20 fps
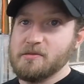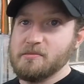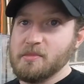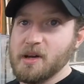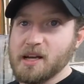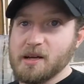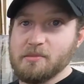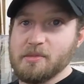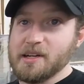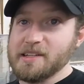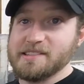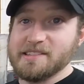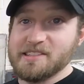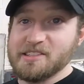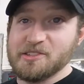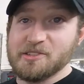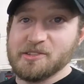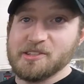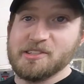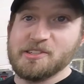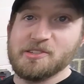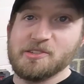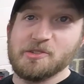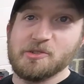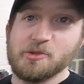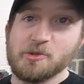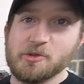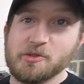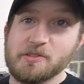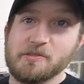megabytes that you can
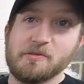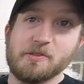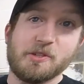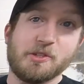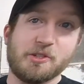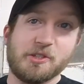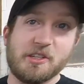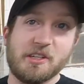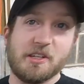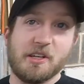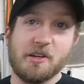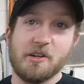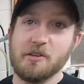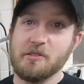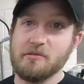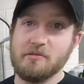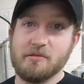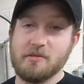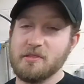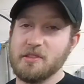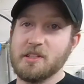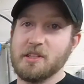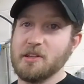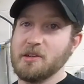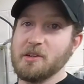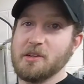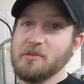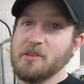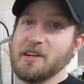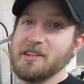use for your G code and you can
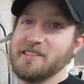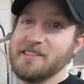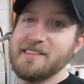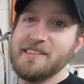only run